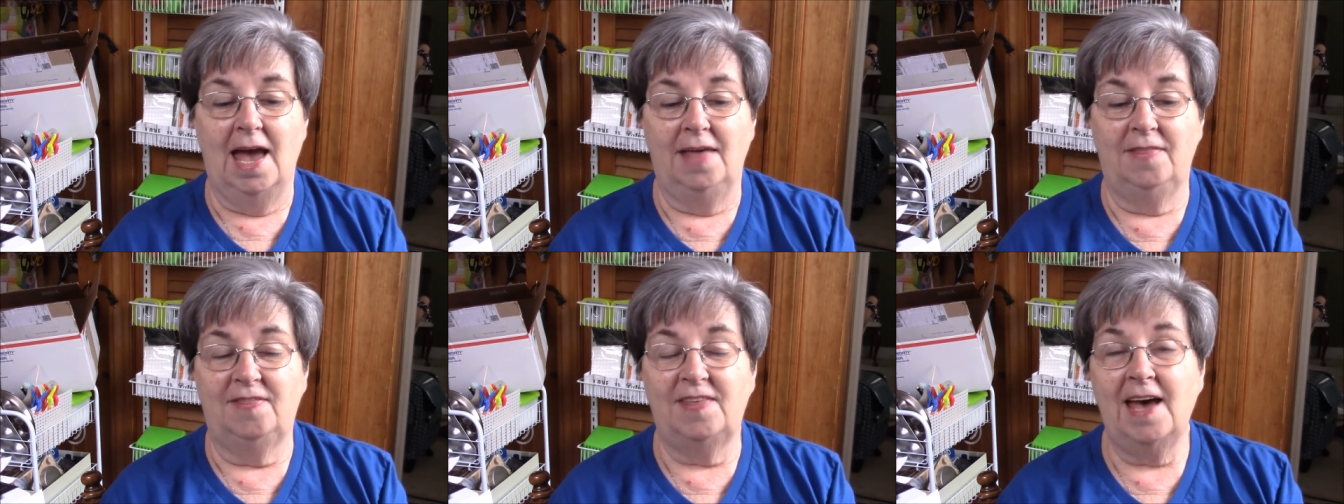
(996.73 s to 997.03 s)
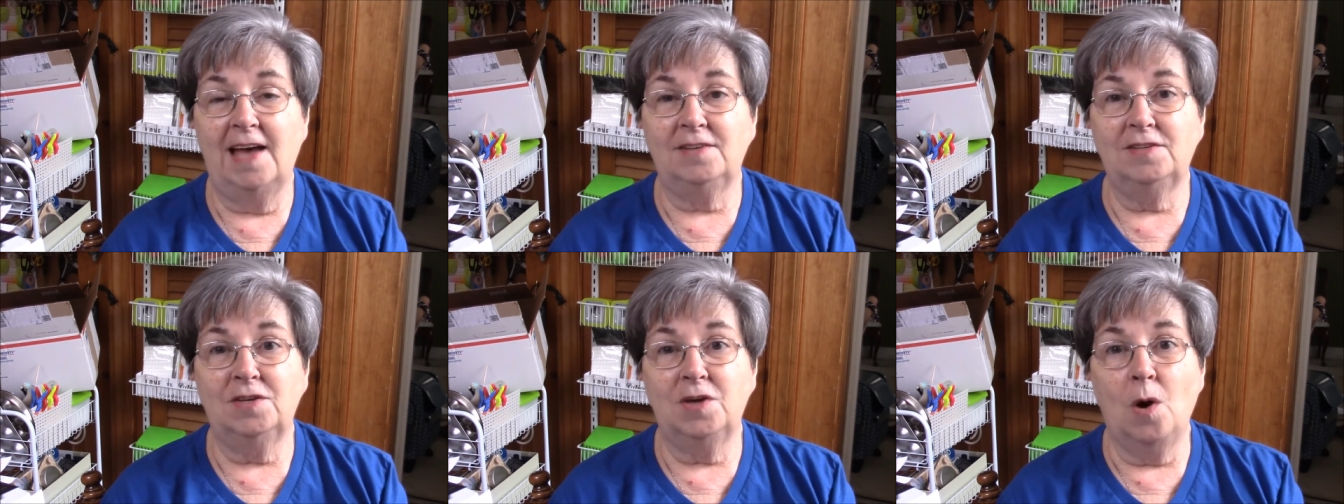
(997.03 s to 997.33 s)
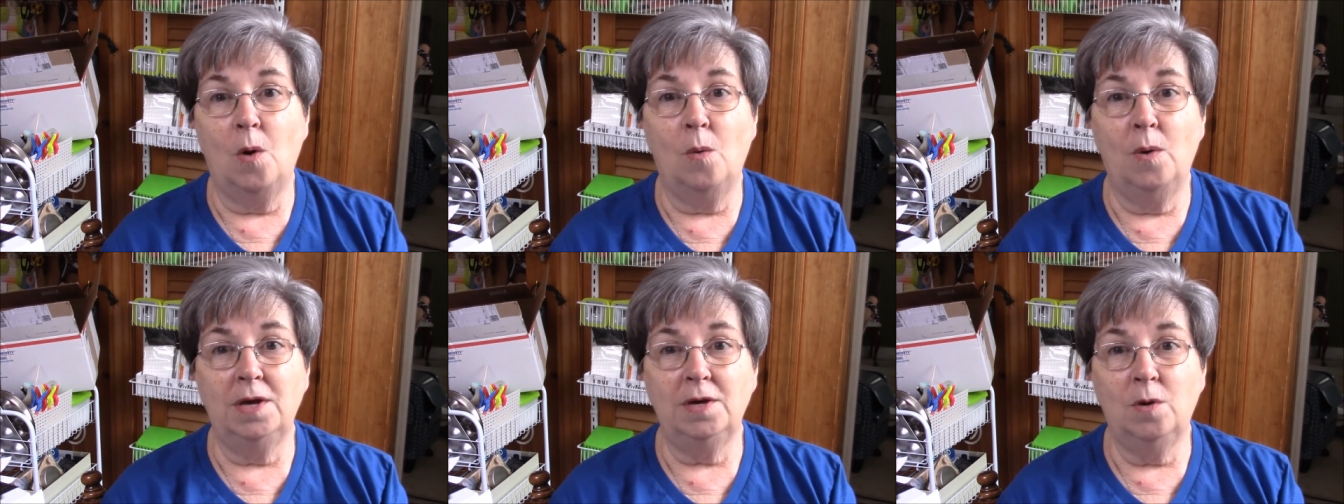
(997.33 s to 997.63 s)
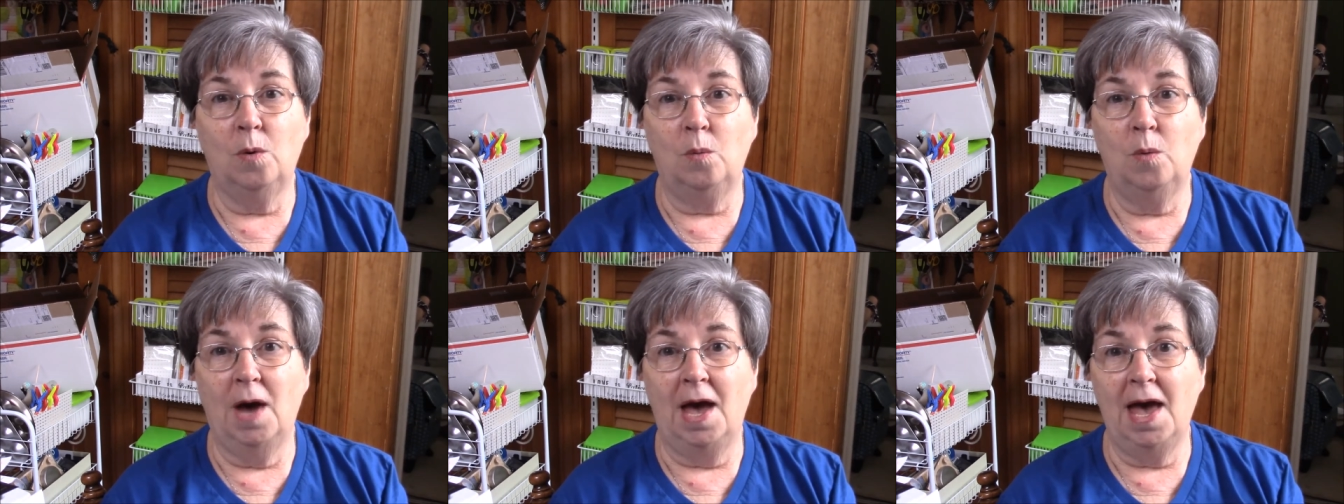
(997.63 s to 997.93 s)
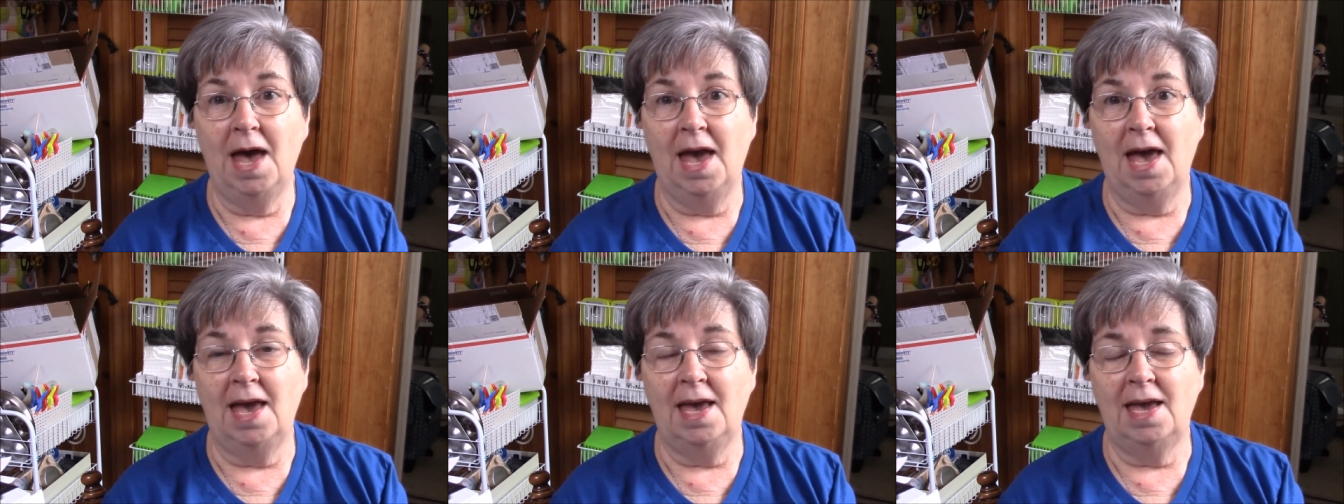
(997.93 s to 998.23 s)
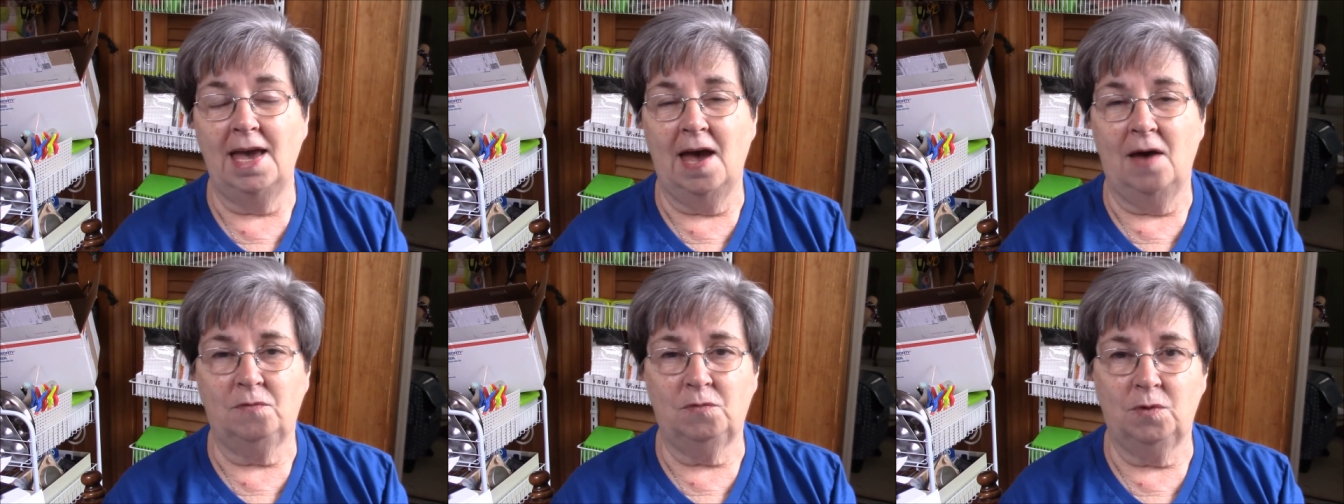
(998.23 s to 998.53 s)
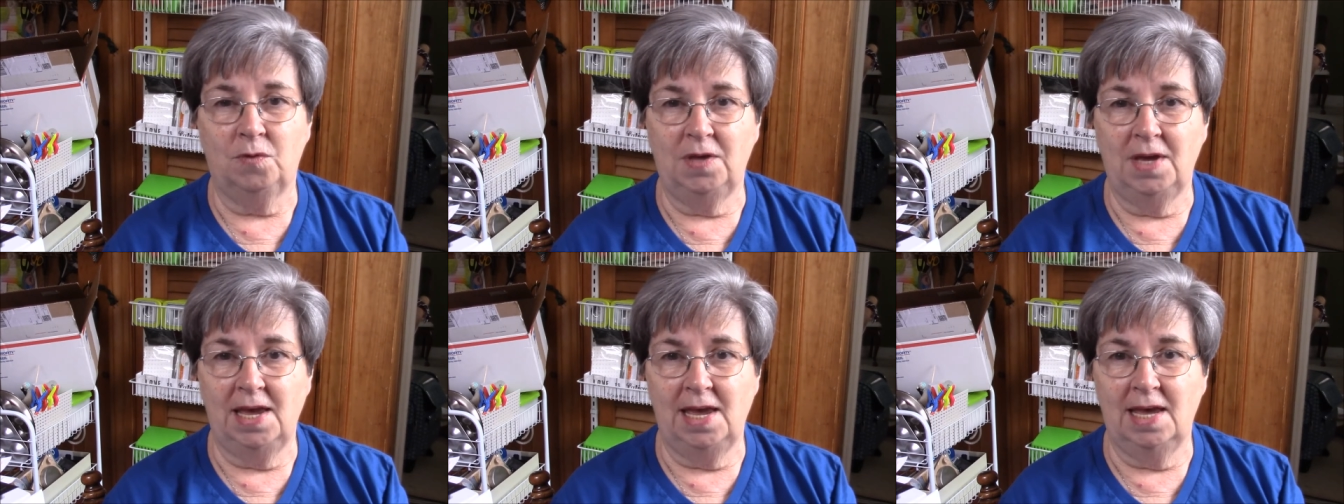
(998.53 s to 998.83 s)
that's going away
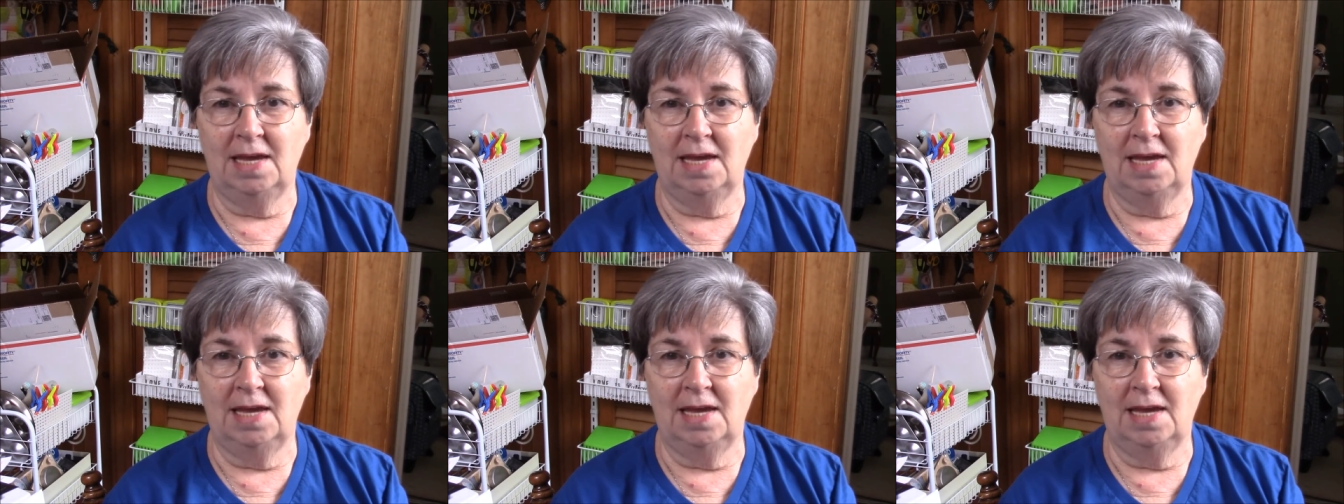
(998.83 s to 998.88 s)
after the